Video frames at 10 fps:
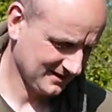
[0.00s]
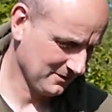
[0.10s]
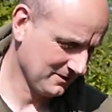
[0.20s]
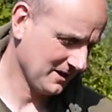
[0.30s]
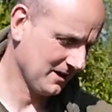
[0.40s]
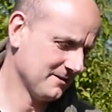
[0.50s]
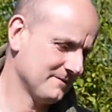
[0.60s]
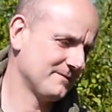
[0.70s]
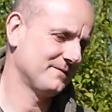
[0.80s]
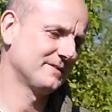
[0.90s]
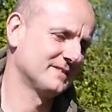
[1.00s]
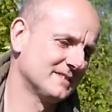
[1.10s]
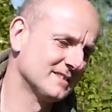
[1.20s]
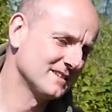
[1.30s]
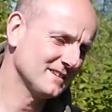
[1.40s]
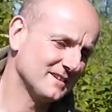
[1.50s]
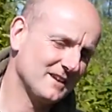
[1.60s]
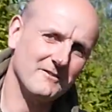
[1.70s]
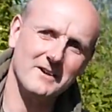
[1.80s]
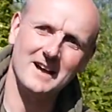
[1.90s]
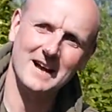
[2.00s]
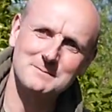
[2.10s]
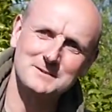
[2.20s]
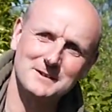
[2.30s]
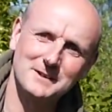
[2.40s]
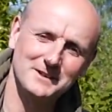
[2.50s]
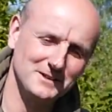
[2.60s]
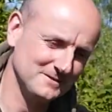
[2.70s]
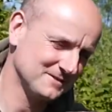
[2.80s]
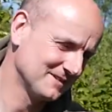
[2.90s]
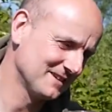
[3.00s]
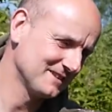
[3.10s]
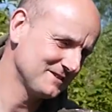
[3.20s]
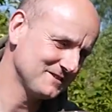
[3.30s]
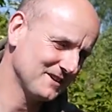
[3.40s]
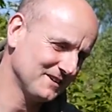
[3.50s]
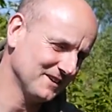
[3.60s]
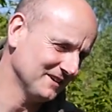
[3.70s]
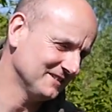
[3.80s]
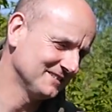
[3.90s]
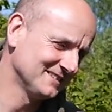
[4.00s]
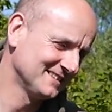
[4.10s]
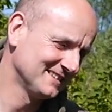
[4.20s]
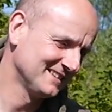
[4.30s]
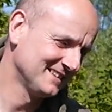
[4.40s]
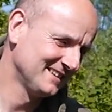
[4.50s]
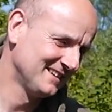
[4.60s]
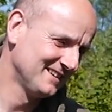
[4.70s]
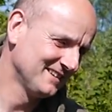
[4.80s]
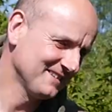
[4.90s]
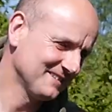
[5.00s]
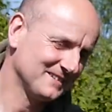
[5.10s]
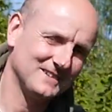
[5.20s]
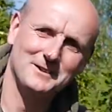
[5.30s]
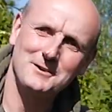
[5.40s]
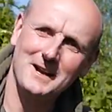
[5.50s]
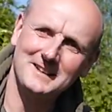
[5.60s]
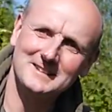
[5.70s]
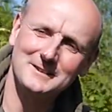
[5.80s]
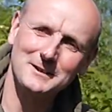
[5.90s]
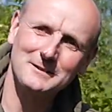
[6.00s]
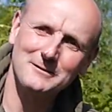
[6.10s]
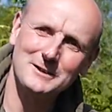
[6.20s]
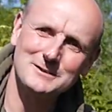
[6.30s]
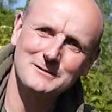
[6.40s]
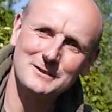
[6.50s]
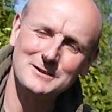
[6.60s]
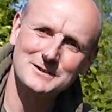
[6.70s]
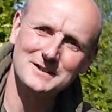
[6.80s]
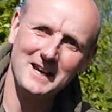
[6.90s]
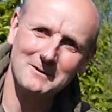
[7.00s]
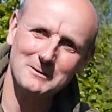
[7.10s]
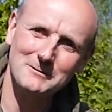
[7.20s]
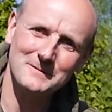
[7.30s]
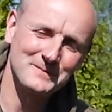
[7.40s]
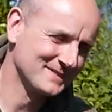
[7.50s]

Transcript: There we go. Another absolute stunner. What a cracking looking fish to finish the day with.